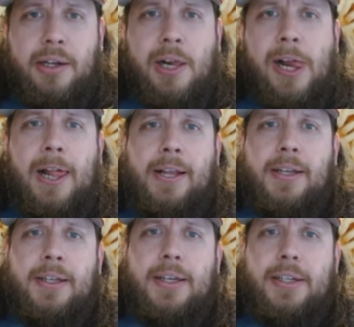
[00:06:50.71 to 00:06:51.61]
it, uh,
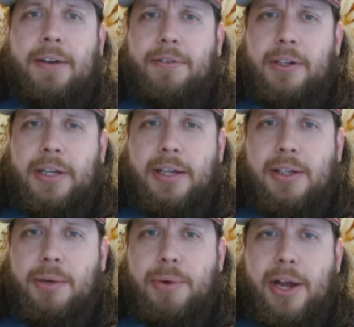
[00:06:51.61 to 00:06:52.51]
it definitely
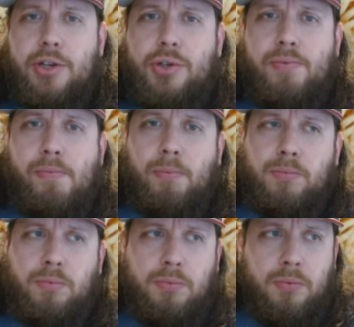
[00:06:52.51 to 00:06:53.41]
tastes like ranch